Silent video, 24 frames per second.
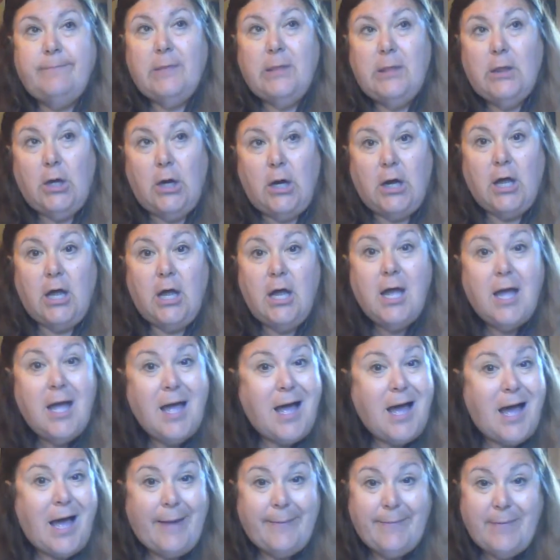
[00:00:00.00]
Look,
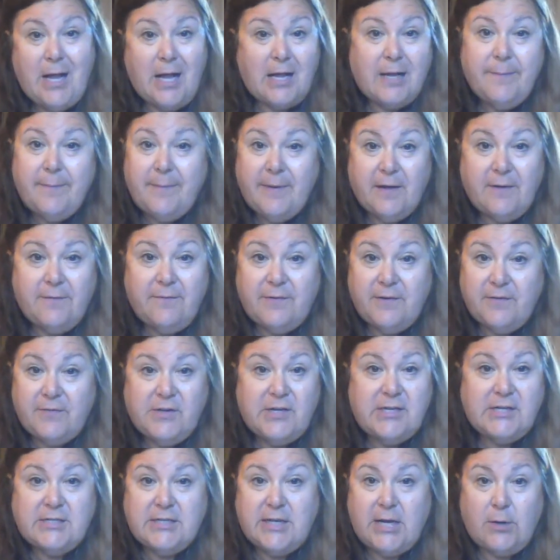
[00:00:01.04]
I'm not a big
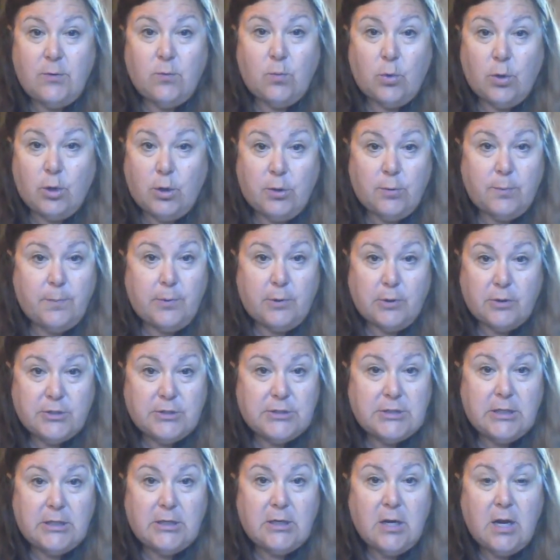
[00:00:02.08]
50-cent word
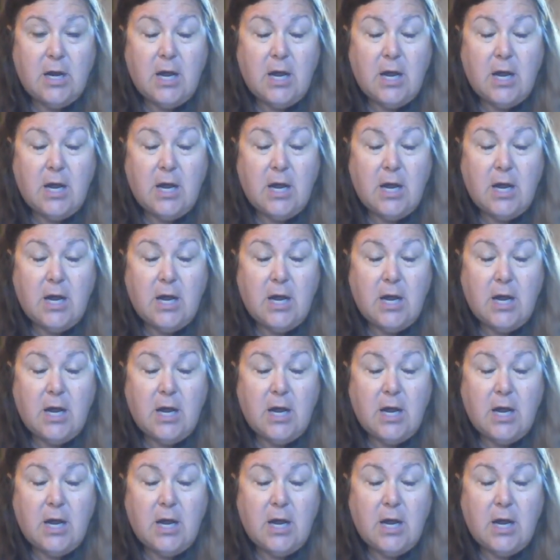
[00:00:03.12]
person.